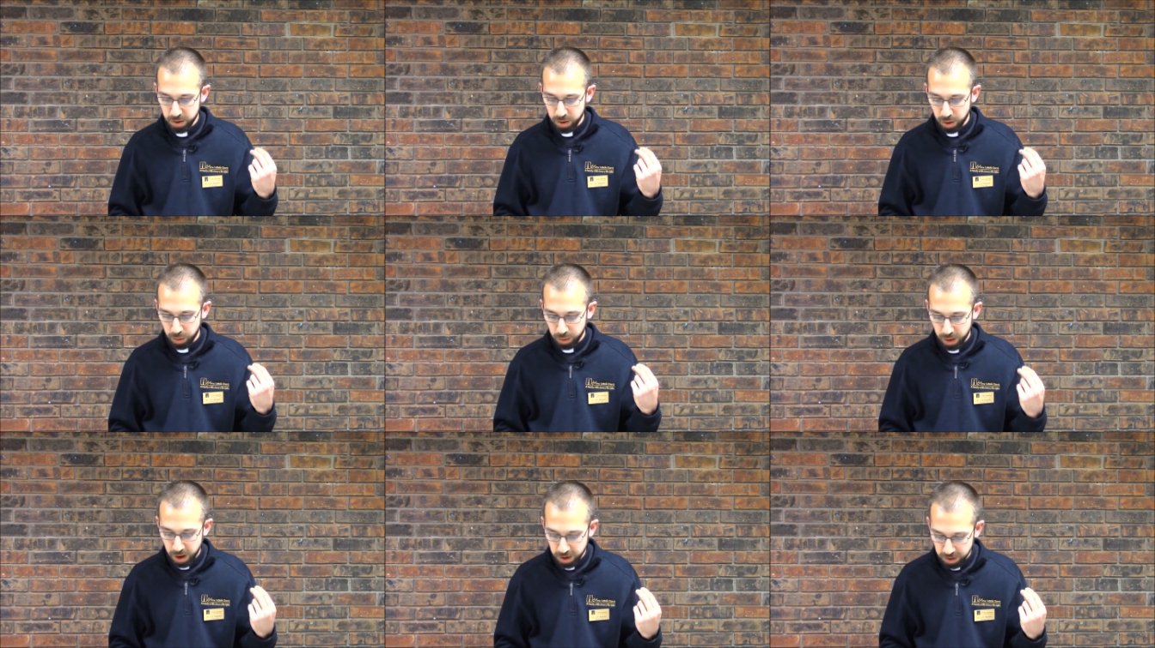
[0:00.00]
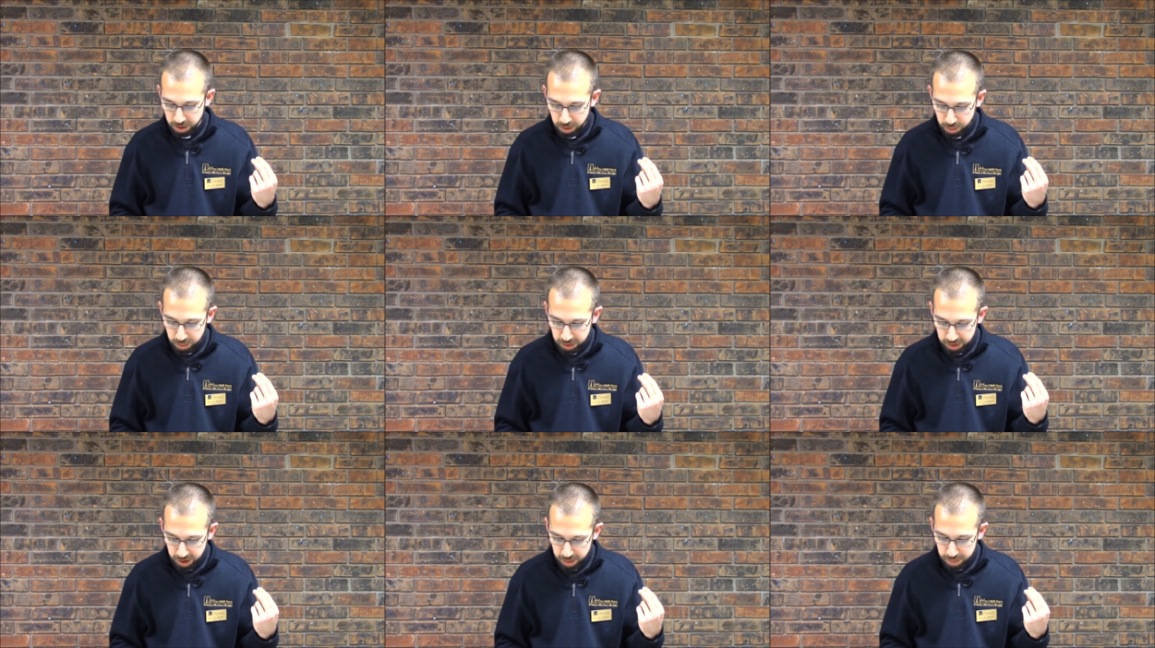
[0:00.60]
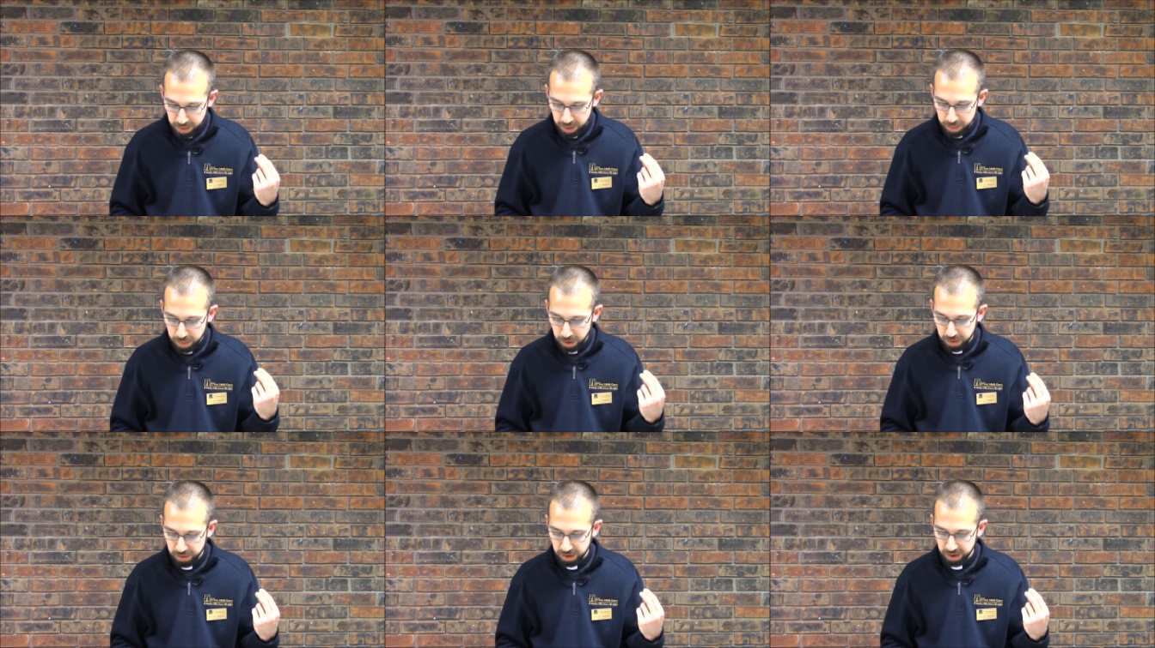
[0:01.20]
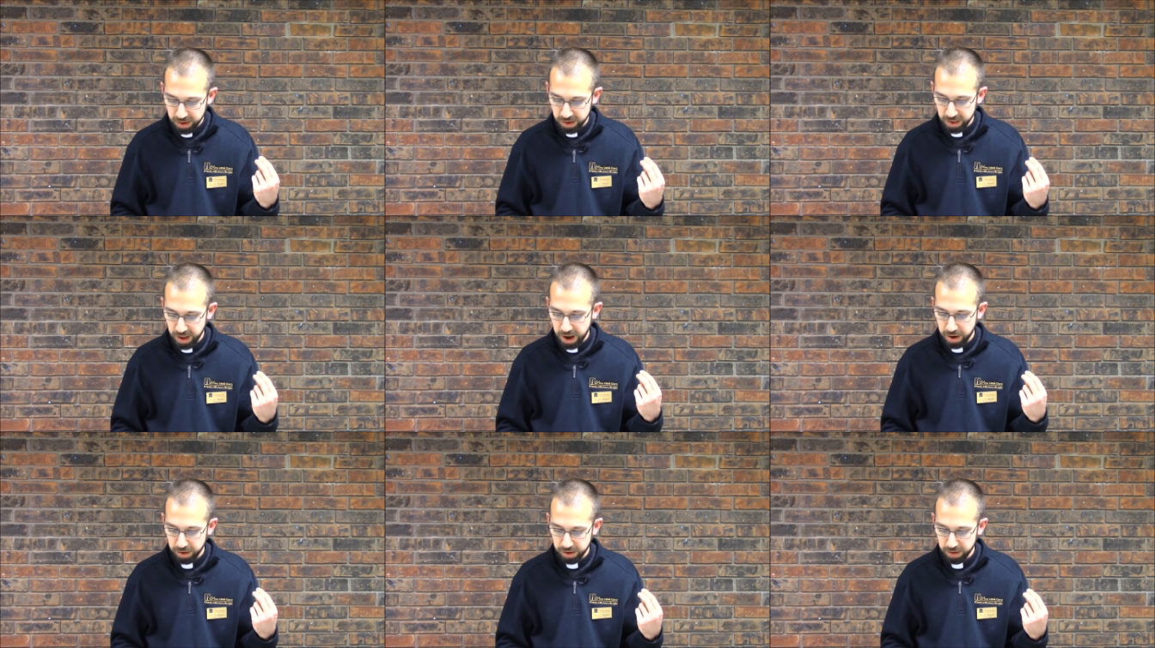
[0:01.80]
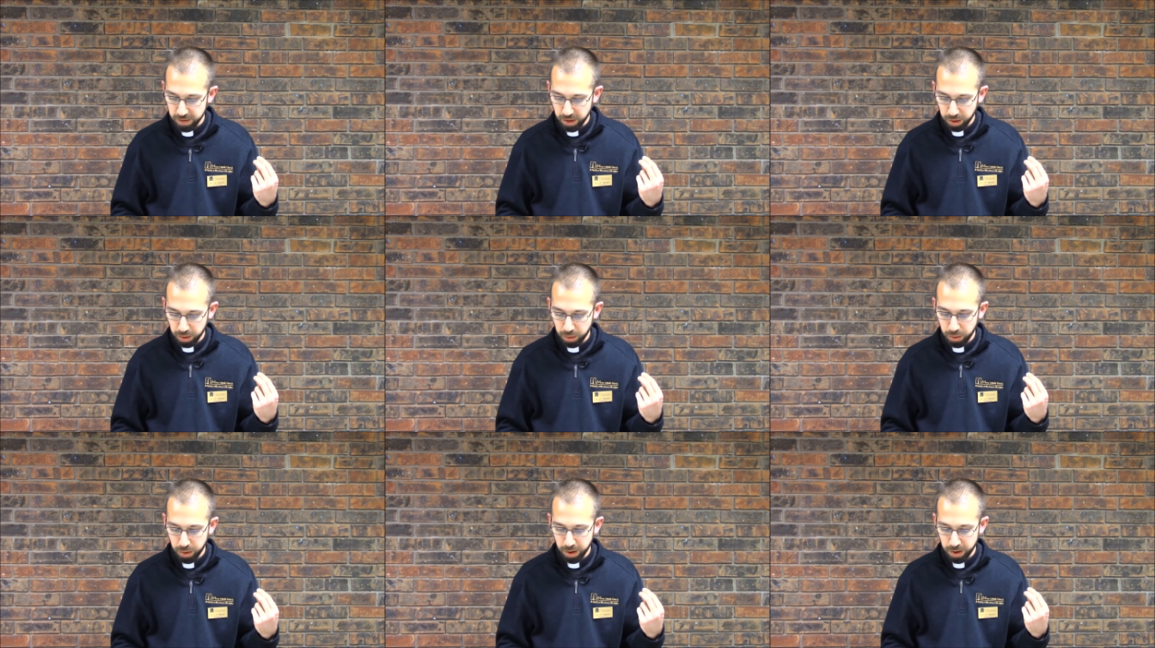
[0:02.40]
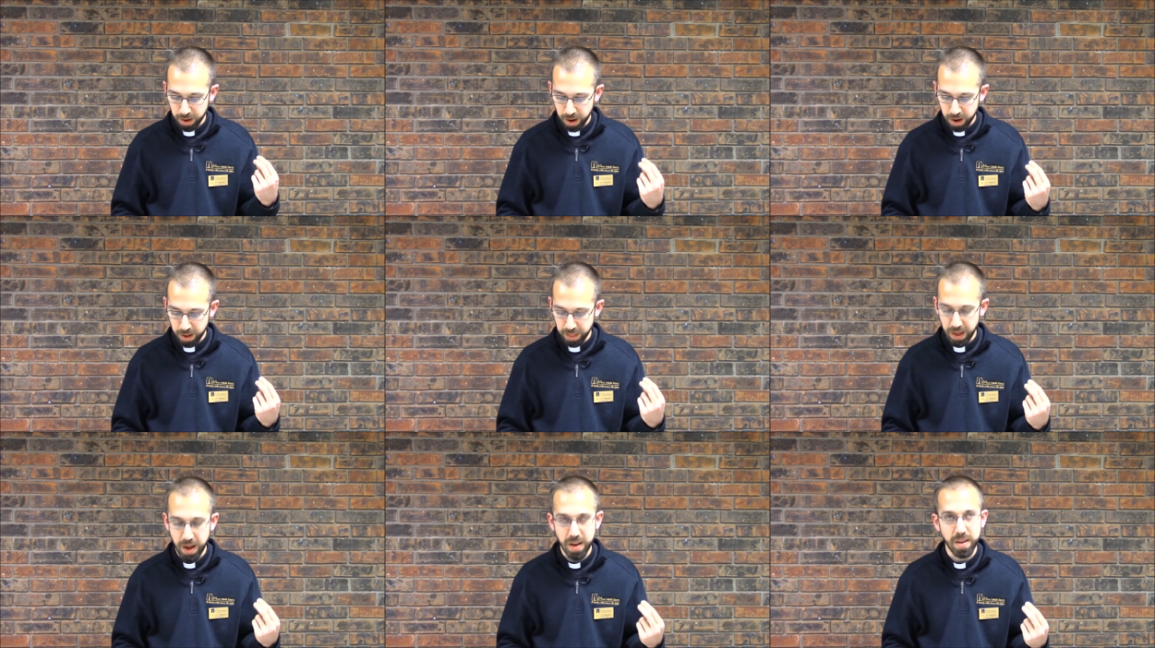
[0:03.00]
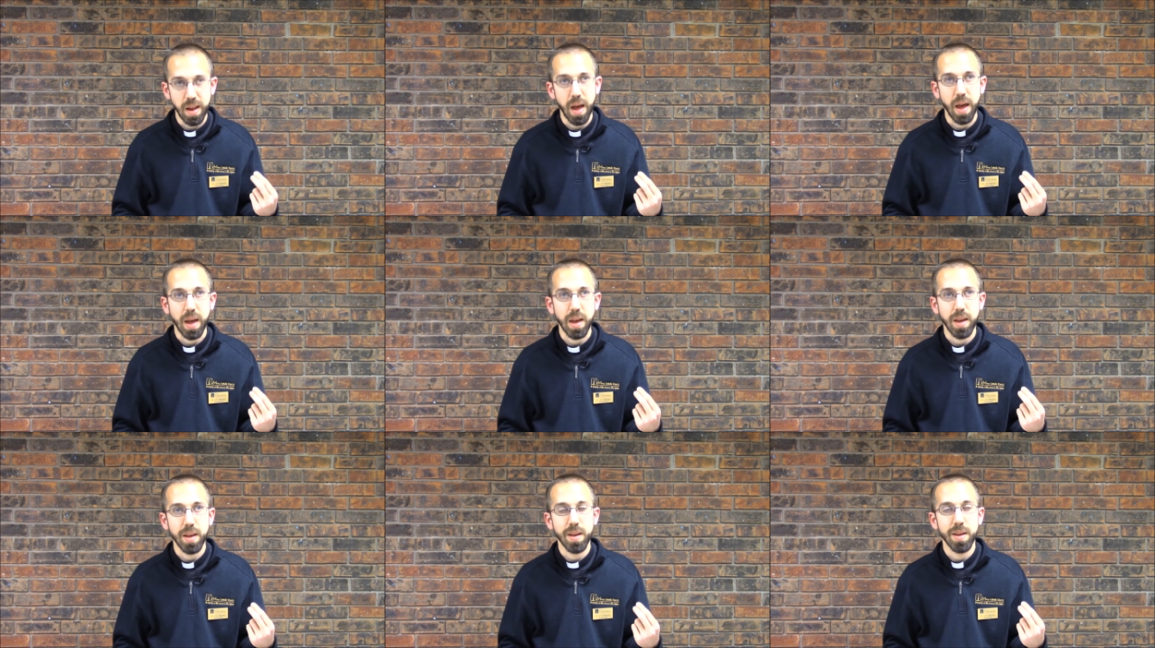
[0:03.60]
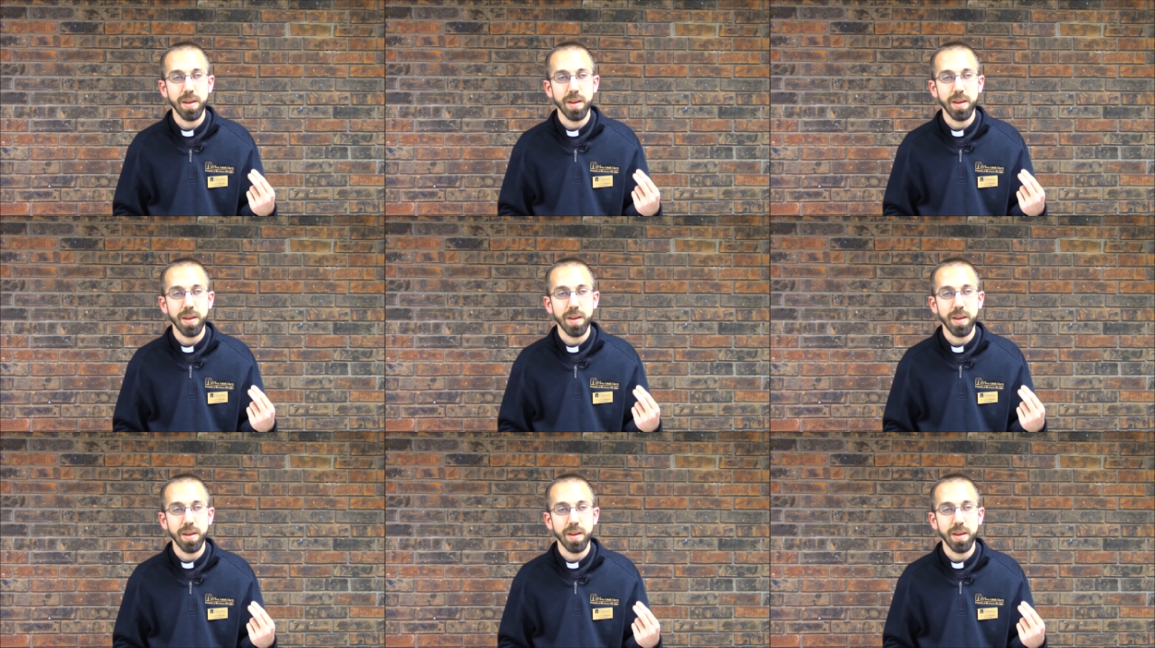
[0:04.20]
"No longer will there be merchants in the house of the Lord on that day."